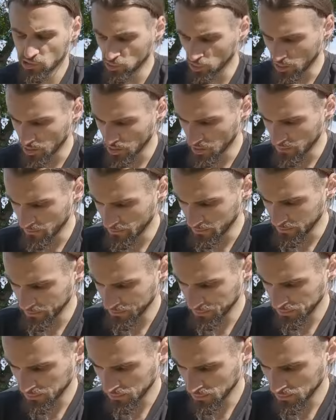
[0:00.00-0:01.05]
well,
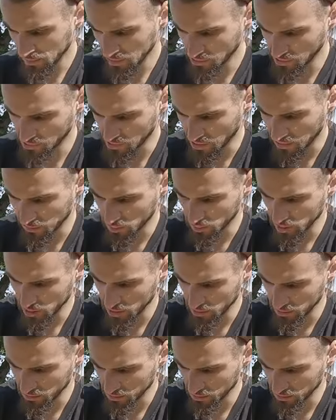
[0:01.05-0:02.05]
somewhere.